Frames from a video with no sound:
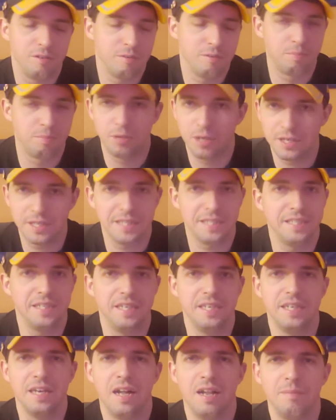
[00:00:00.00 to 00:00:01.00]

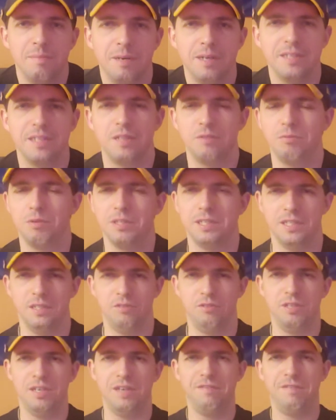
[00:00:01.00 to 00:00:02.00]
protecting Albon and wanting
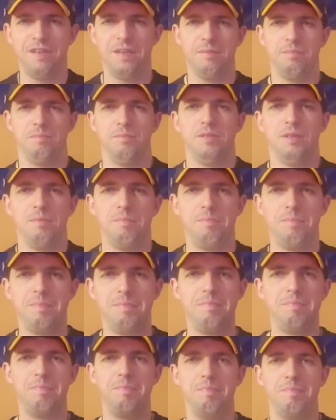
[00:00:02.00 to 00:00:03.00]
to give him
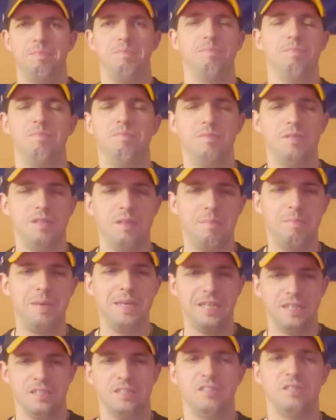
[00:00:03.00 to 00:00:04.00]
the
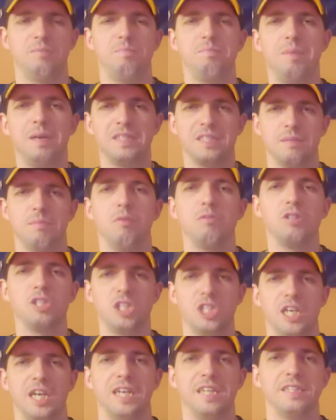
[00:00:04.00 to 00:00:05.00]
biggest possible
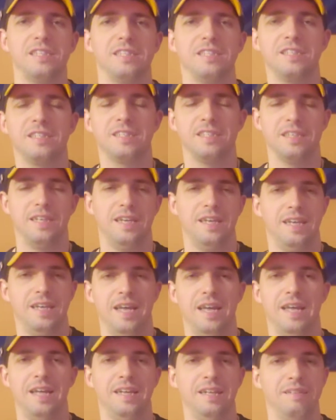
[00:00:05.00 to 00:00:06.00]
chance.
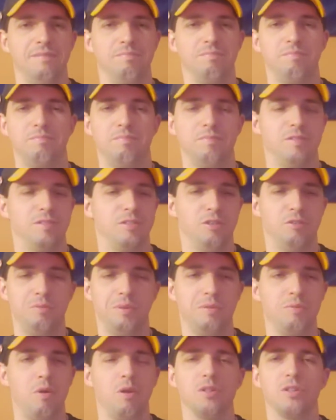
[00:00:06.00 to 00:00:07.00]
So
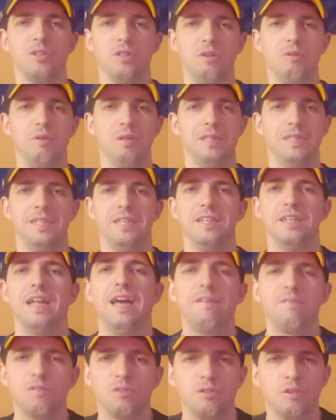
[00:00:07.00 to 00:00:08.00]
we won't know until
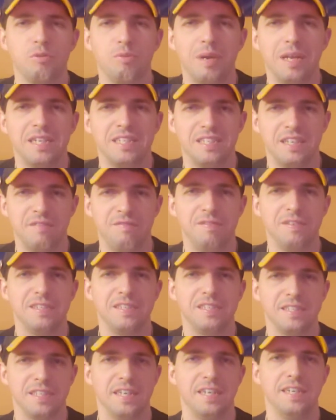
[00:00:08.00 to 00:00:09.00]
after the race if
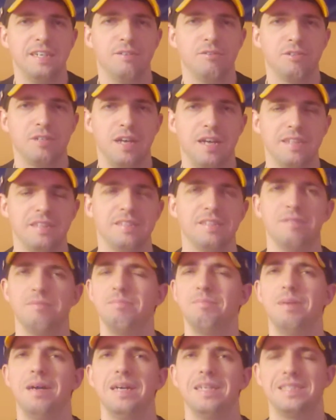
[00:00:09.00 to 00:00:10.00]
he's staying or not,
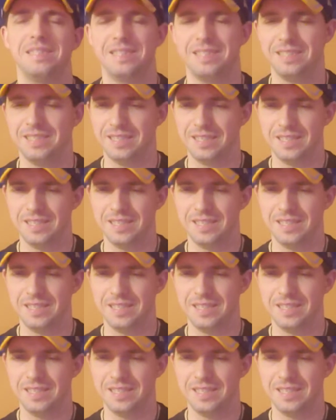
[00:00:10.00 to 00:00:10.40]
but